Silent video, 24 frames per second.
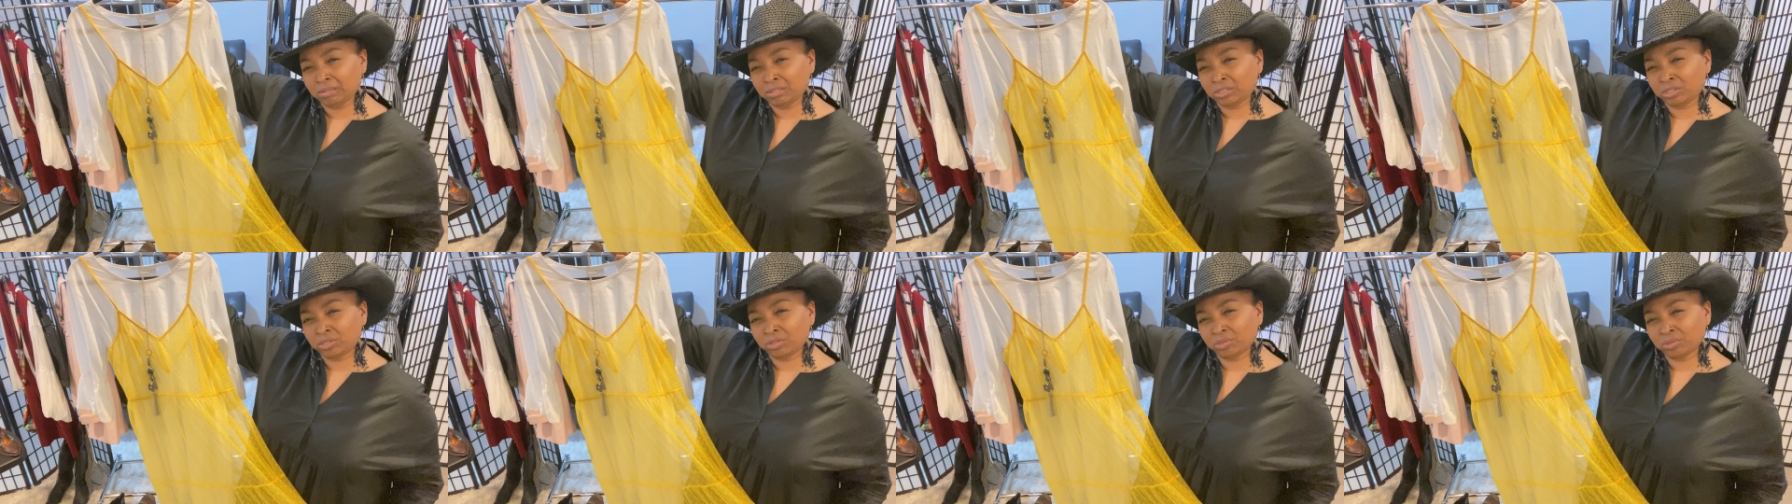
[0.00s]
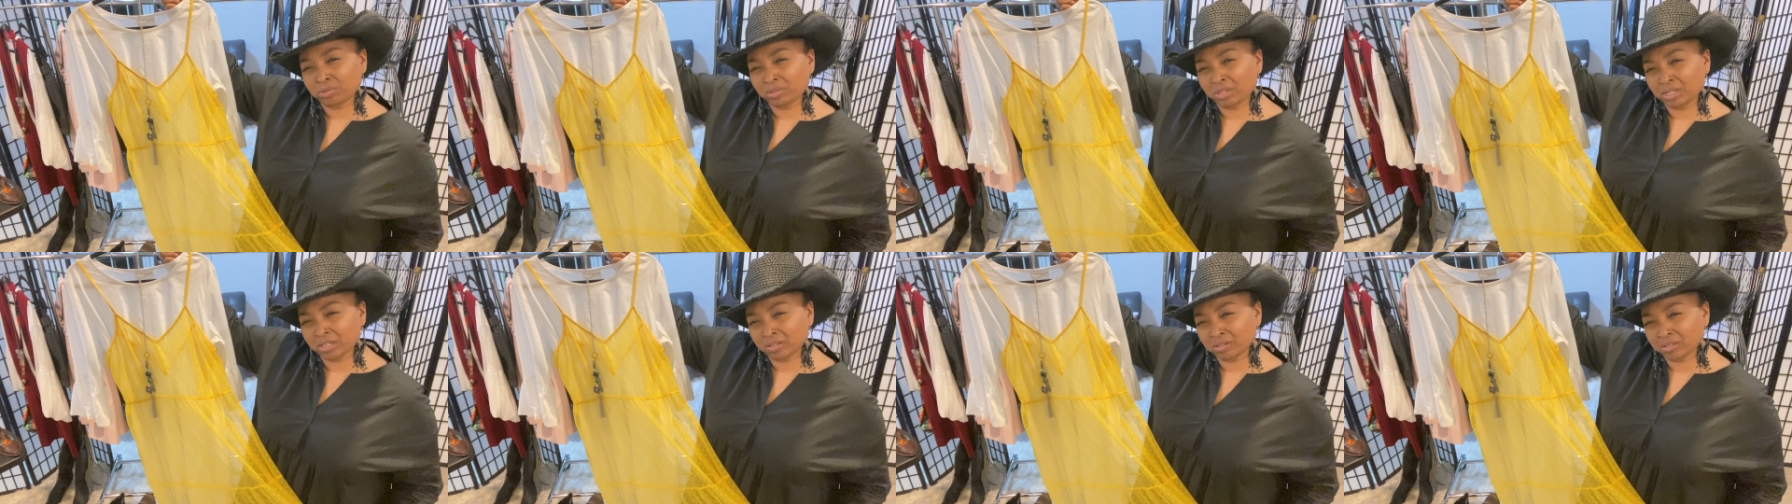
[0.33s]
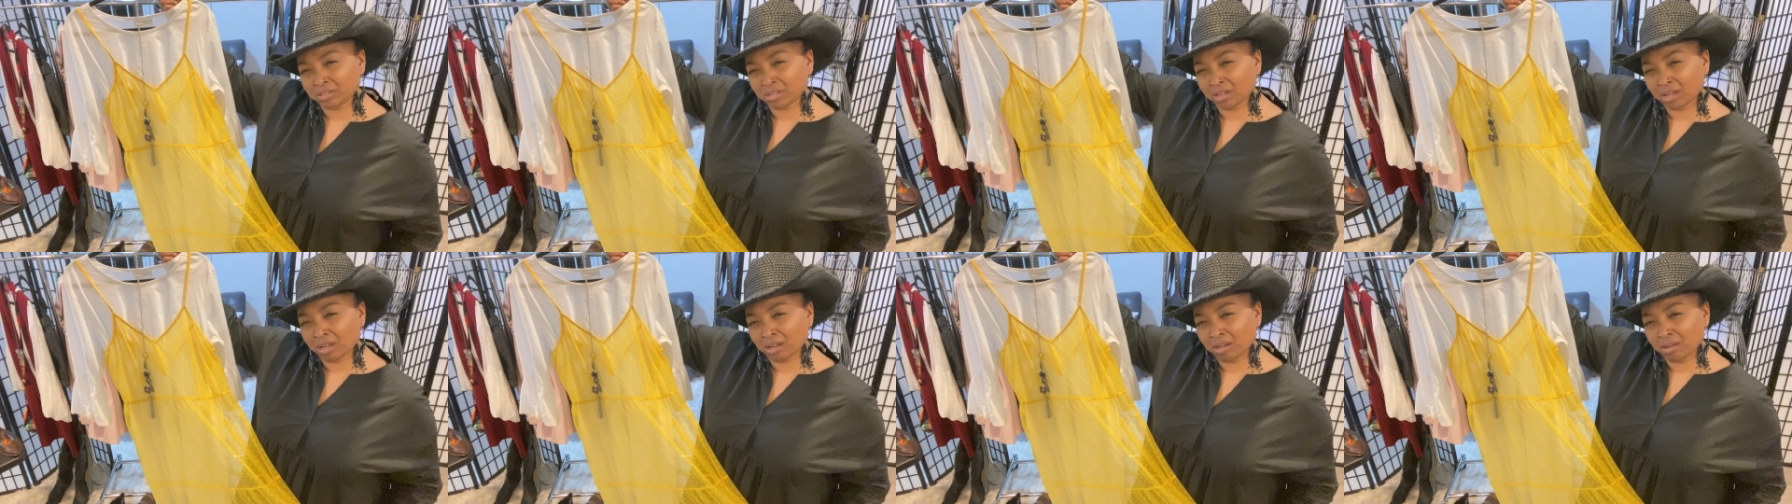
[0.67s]
two
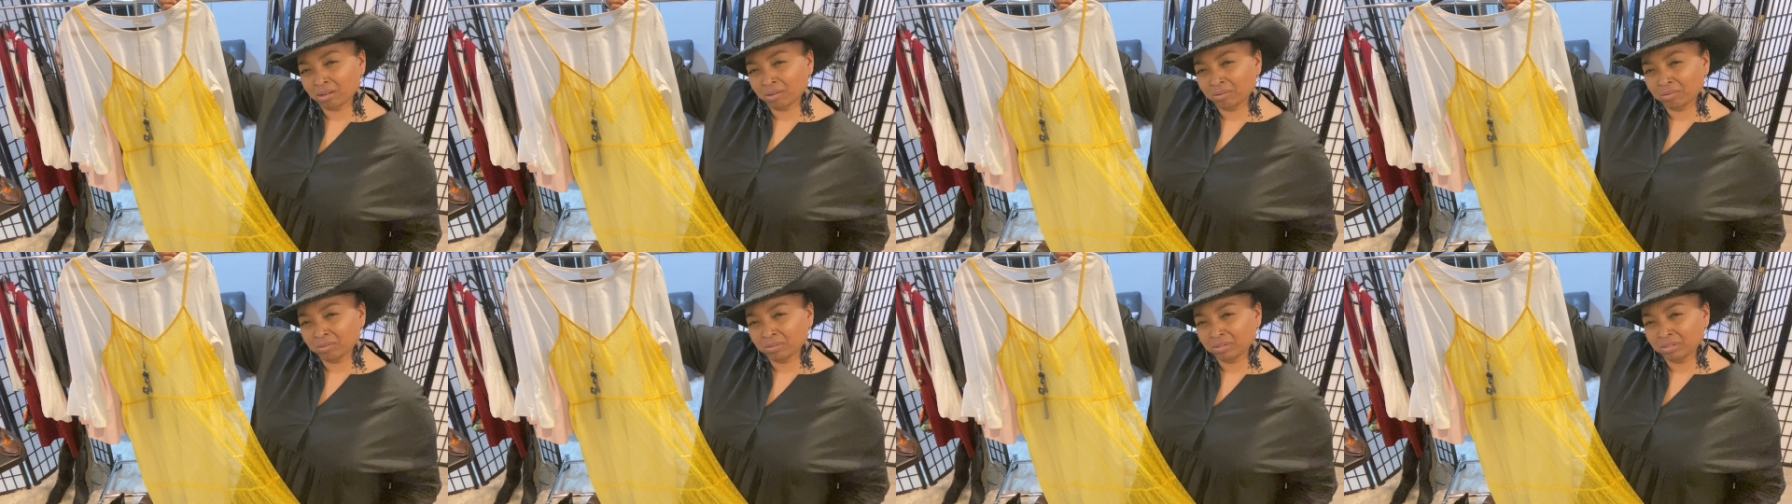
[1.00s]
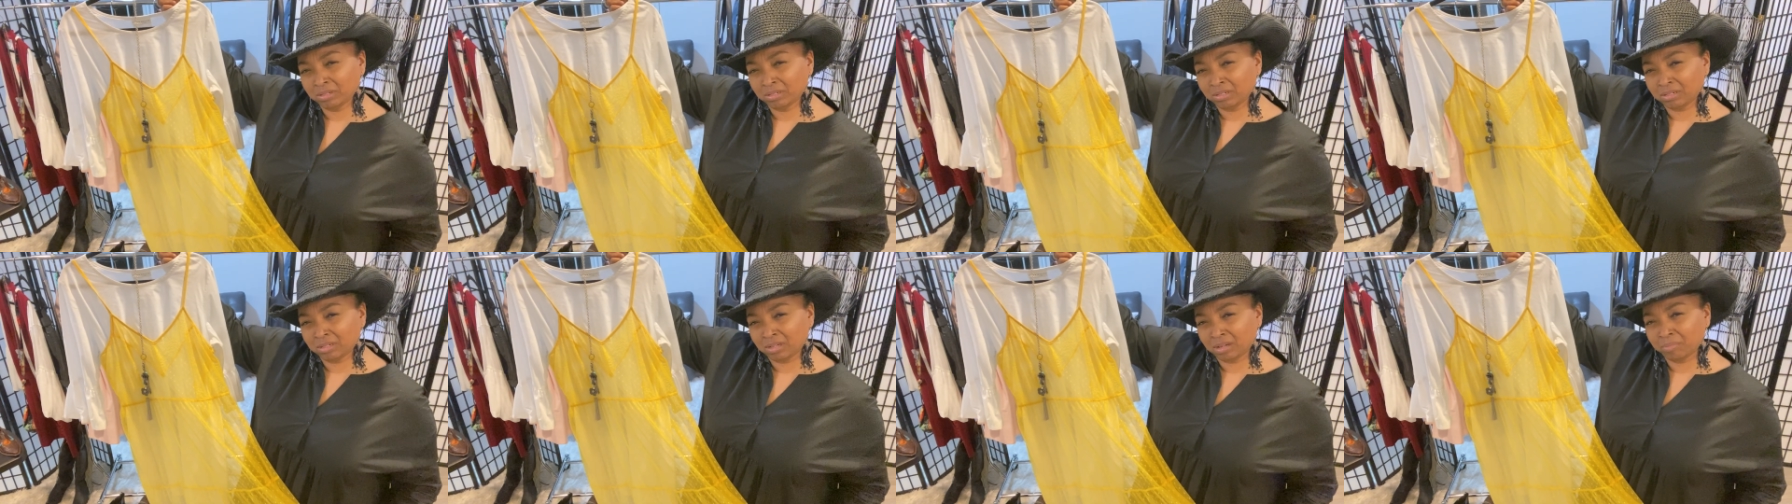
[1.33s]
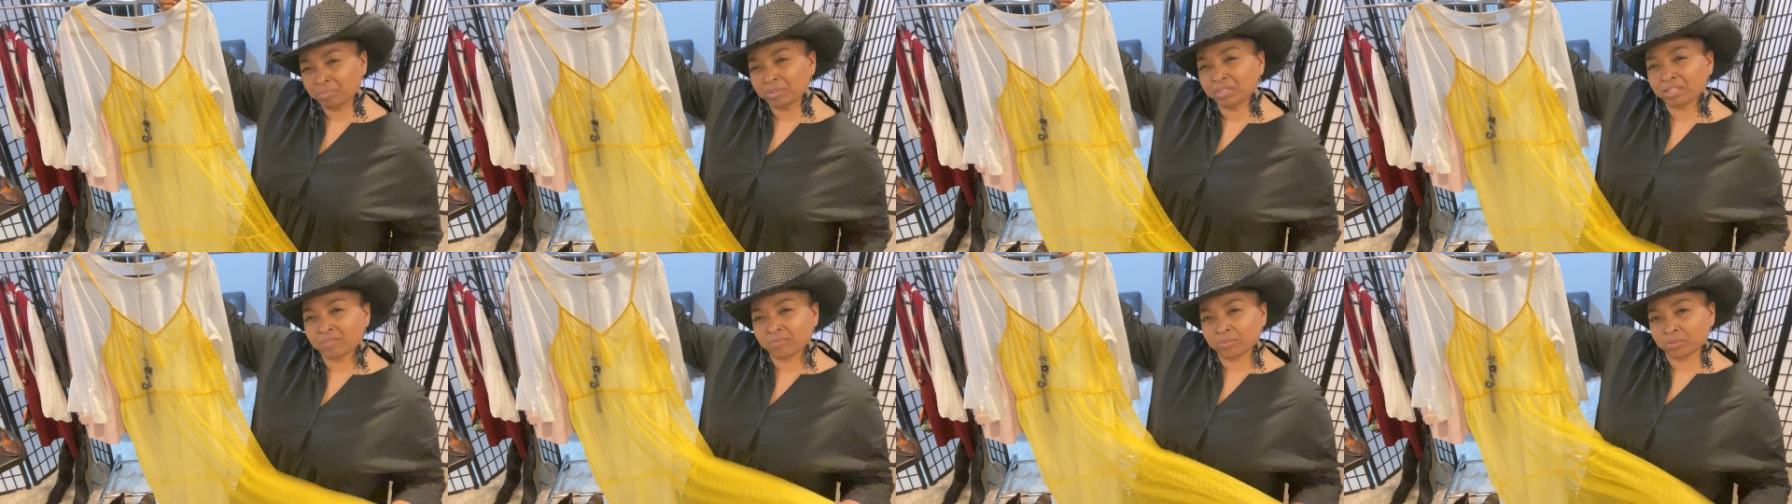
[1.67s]
years ago. I
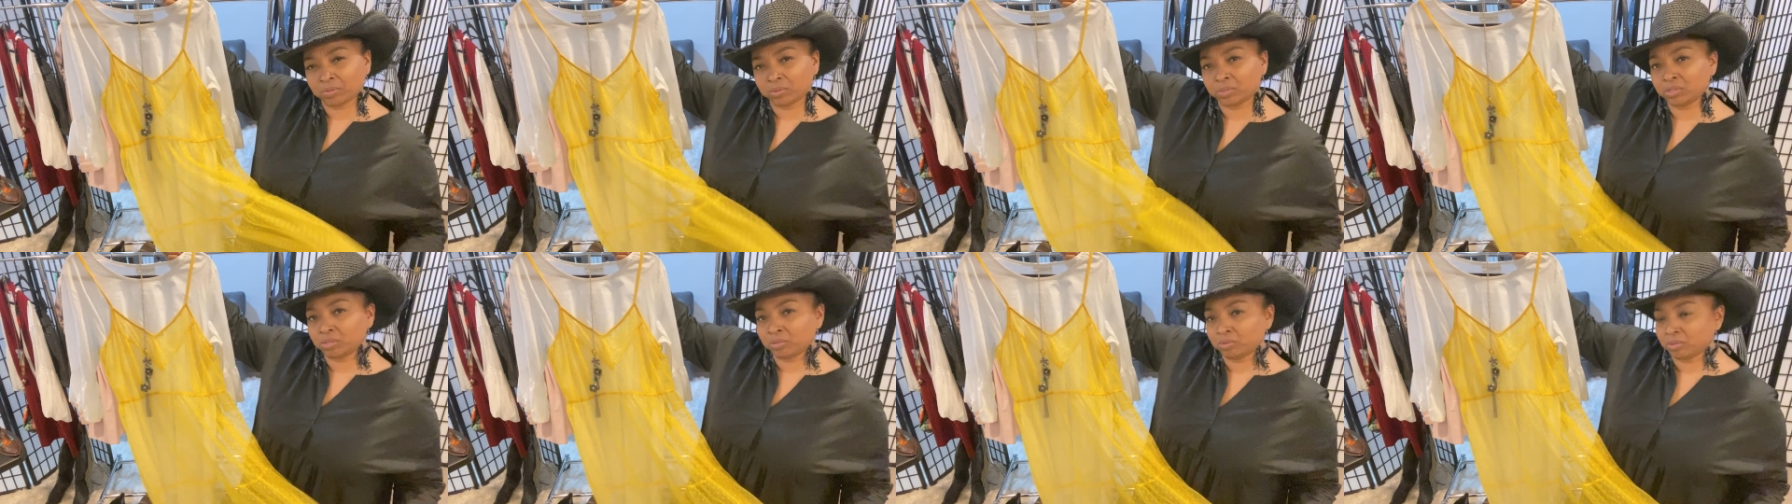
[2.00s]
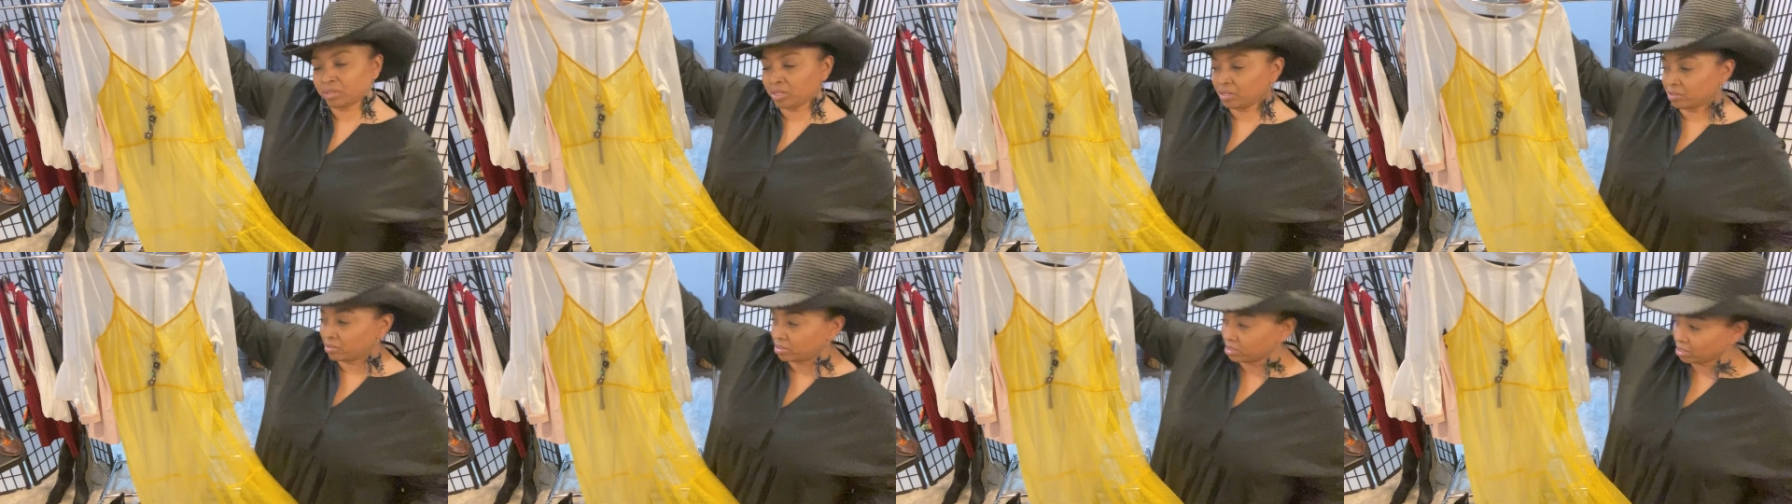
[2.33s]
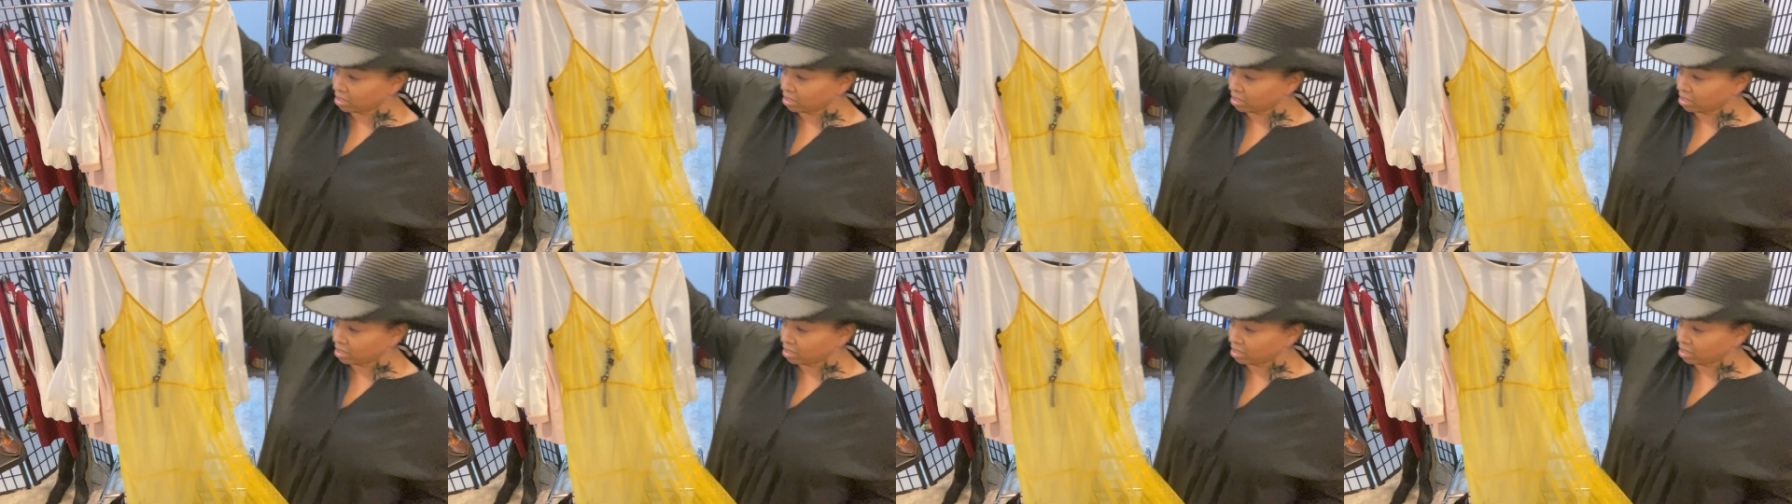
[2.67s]
believe it was two years